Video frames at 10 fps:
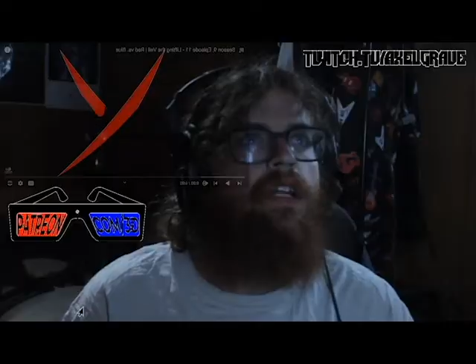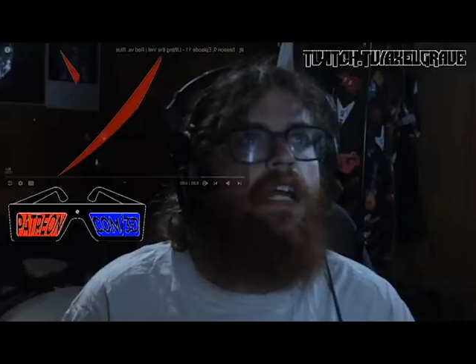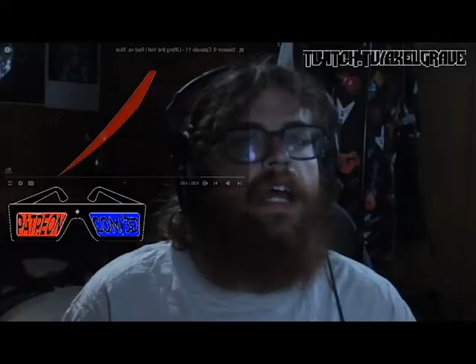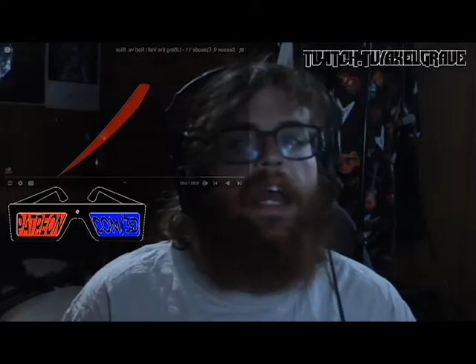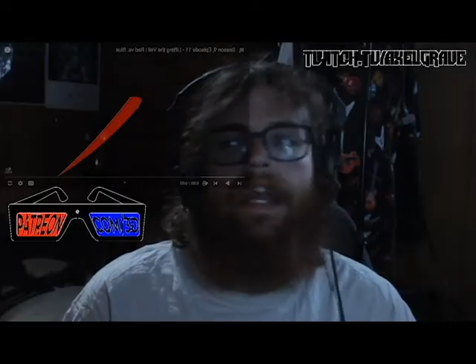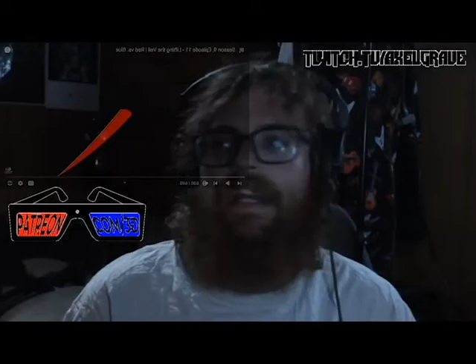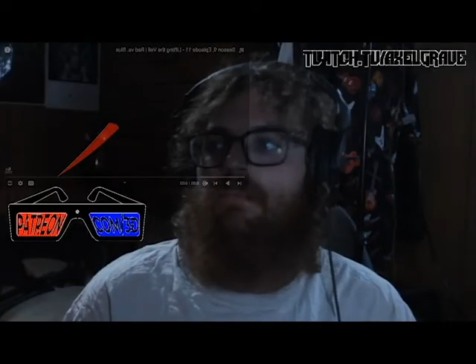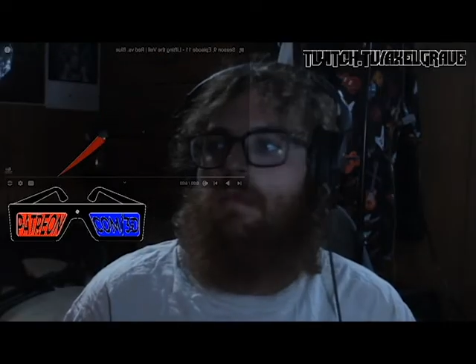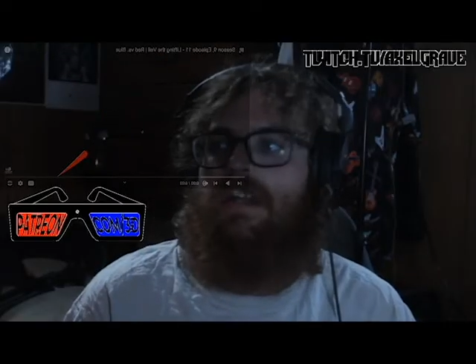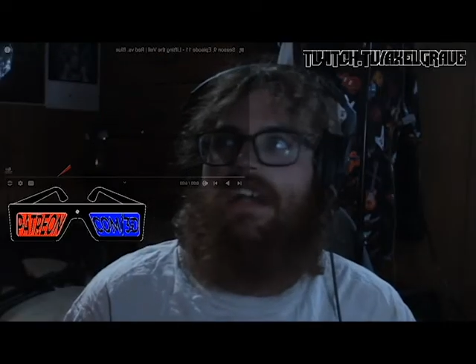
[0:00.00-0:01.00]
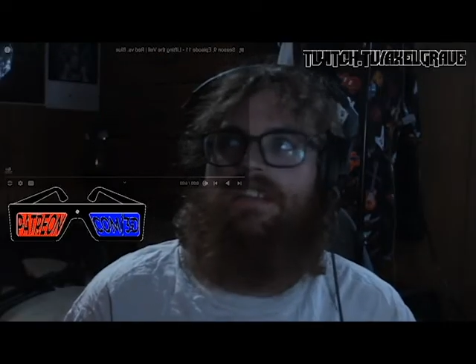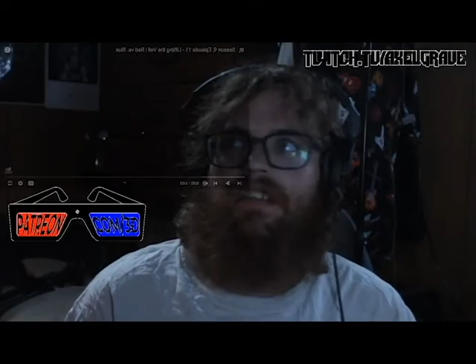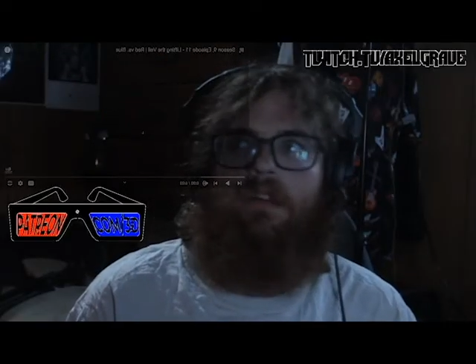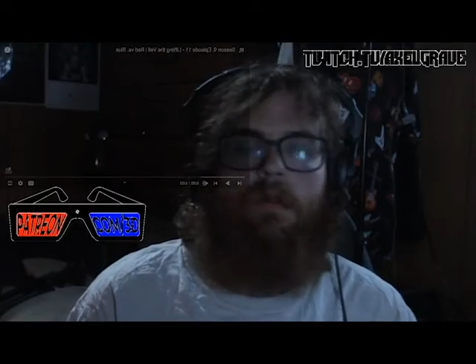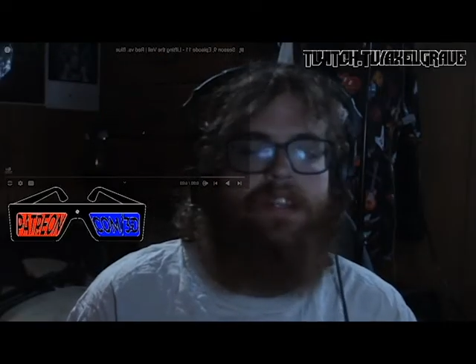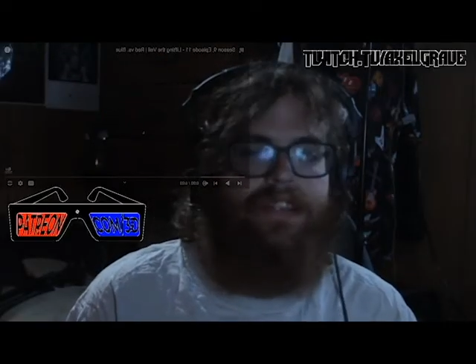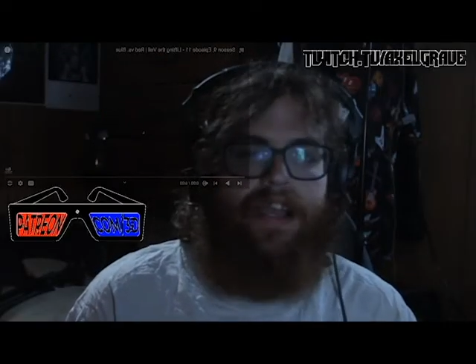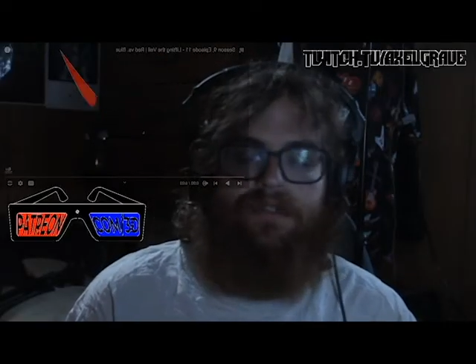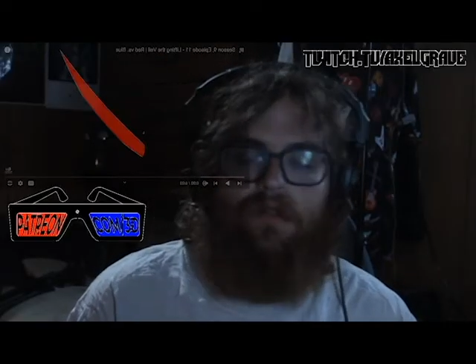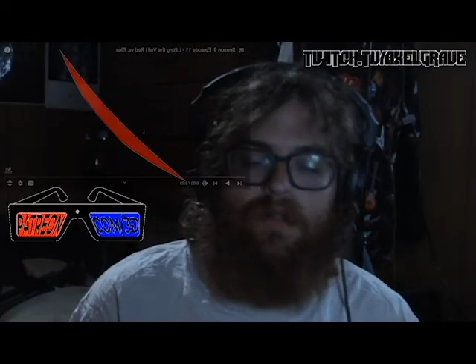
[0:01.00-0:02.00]
Hey everybody, how's it going? It's
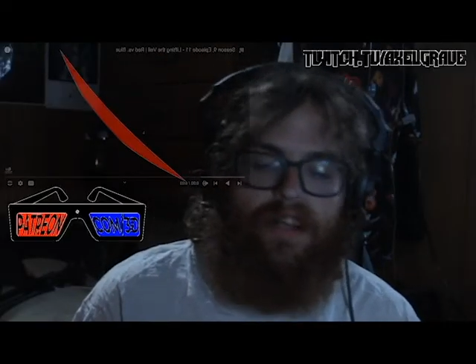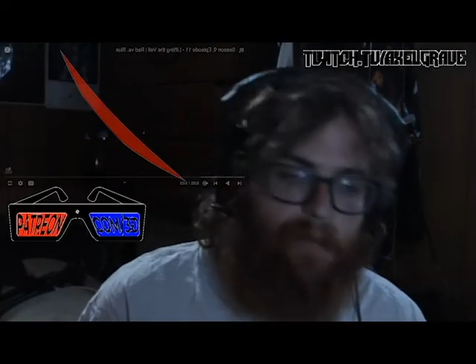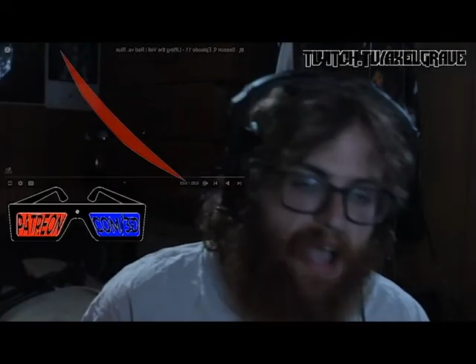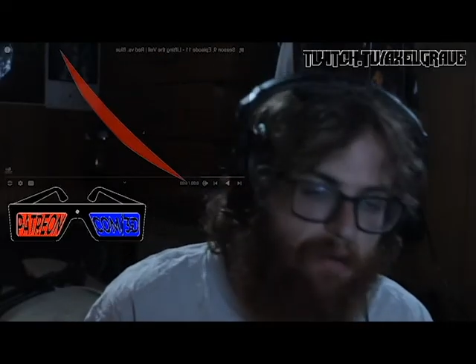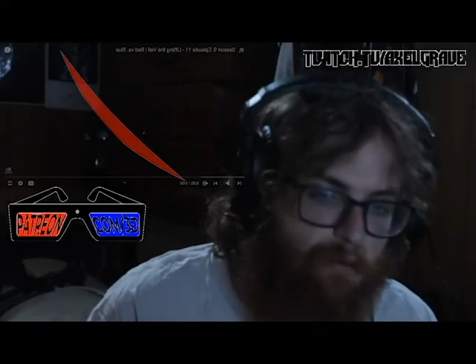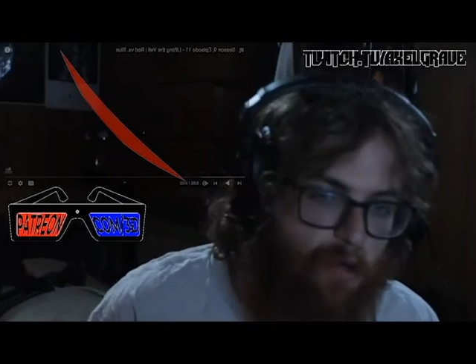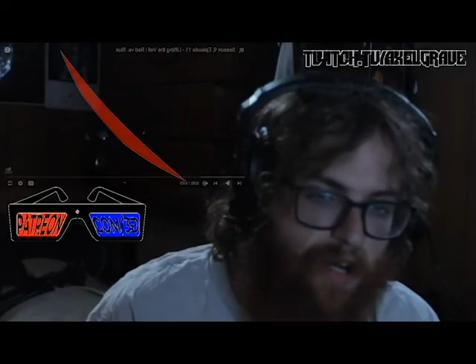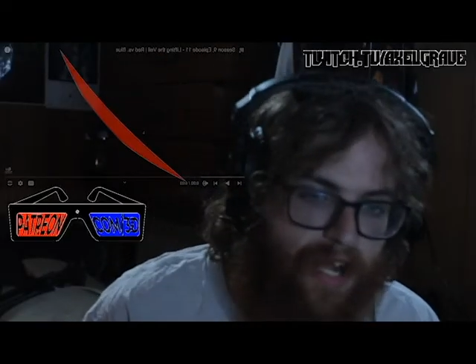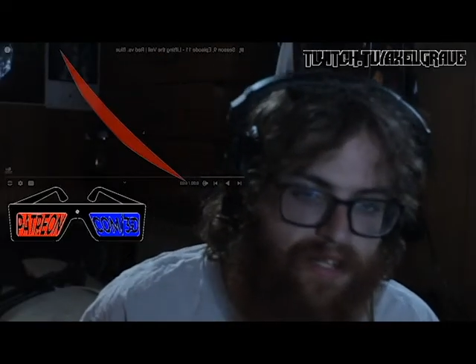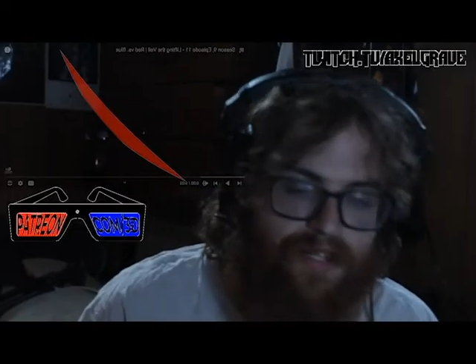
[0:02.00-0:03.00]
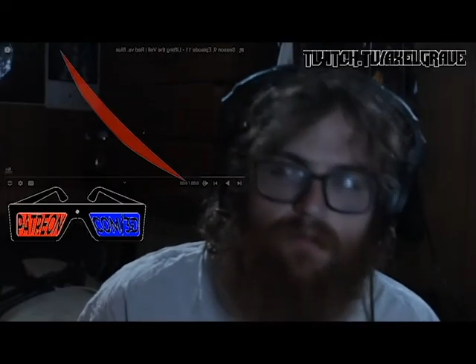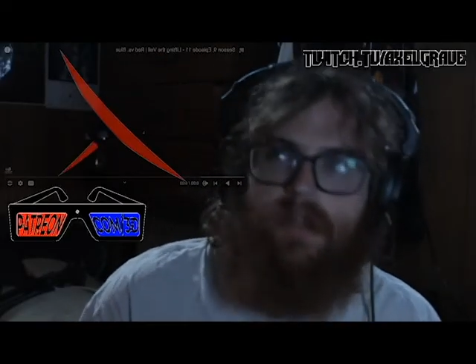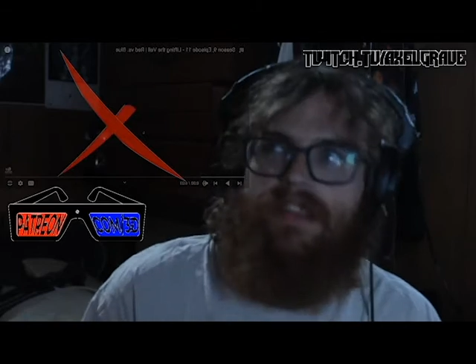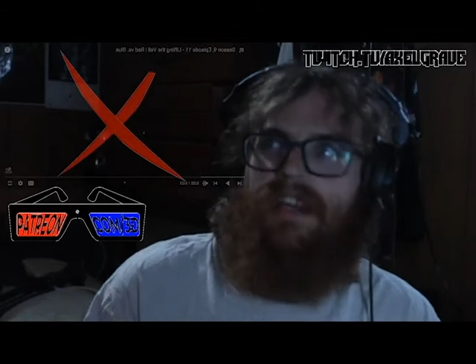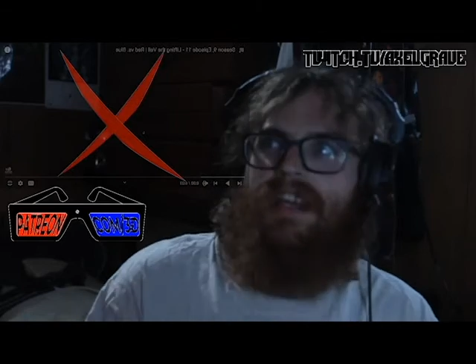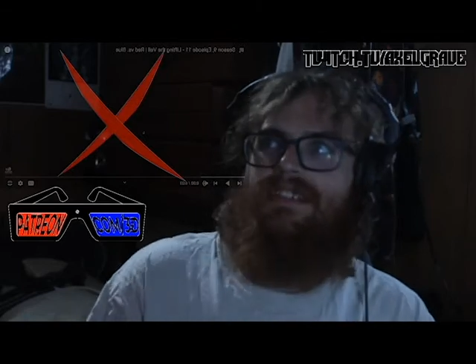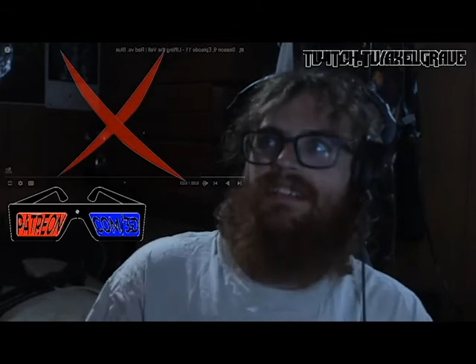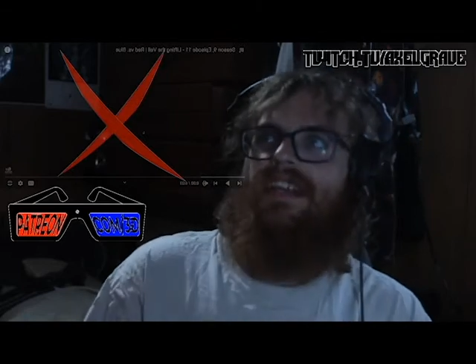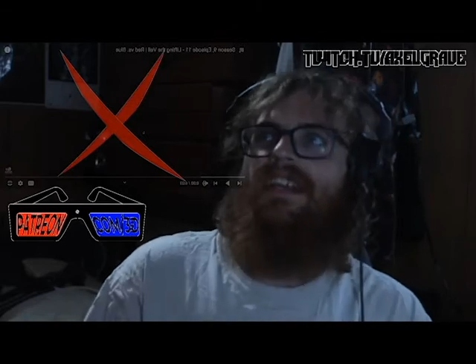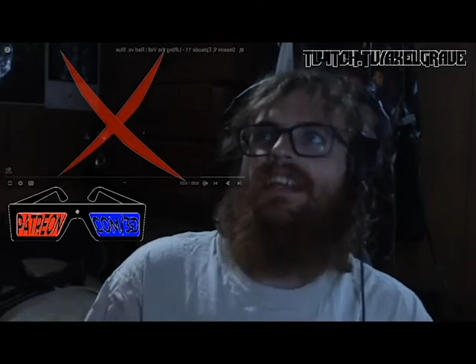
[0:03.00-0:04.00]
Axel Grave back with more reactions with the next
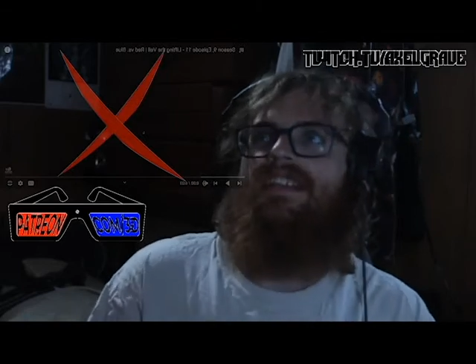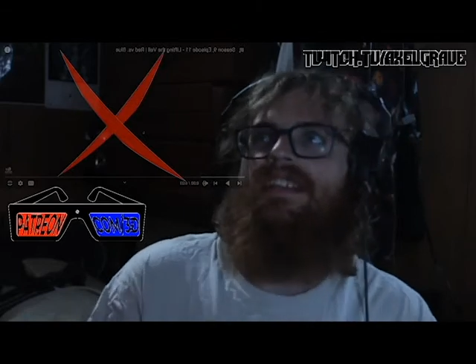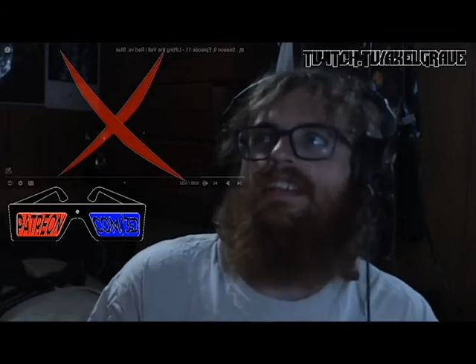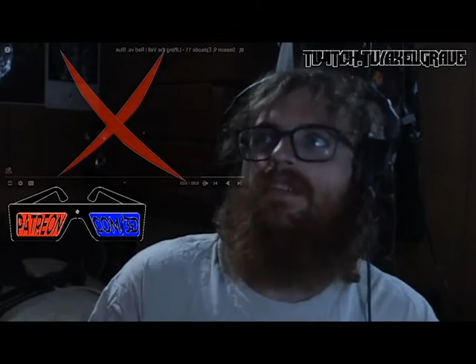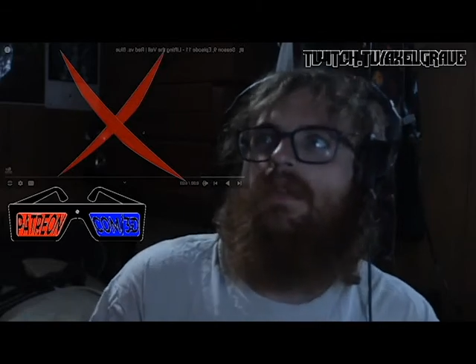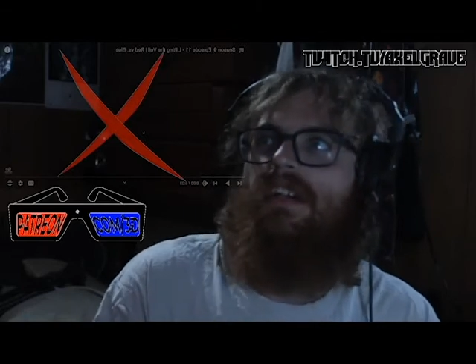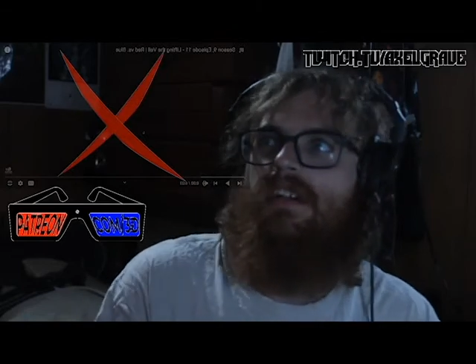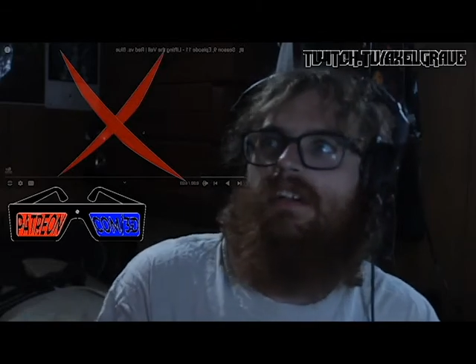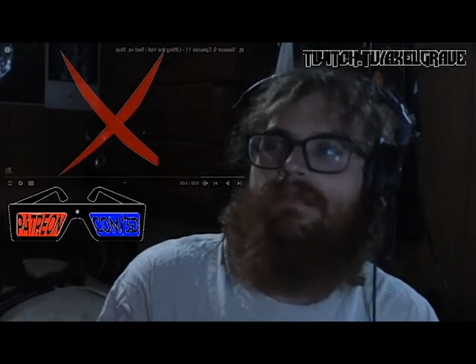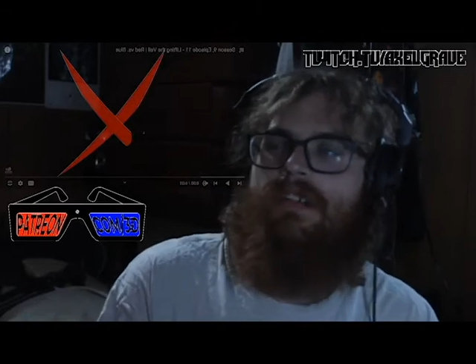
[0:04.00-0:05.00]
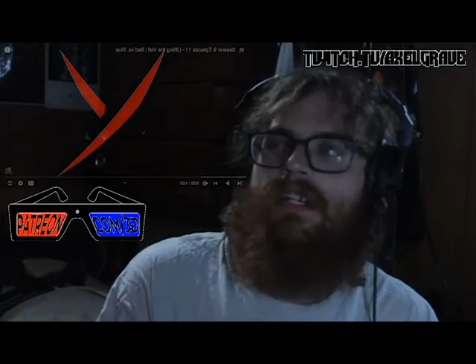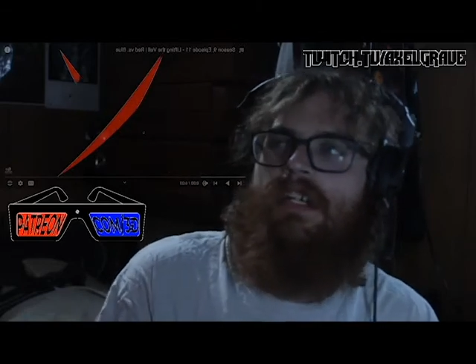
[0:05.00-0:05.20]
today, continuing off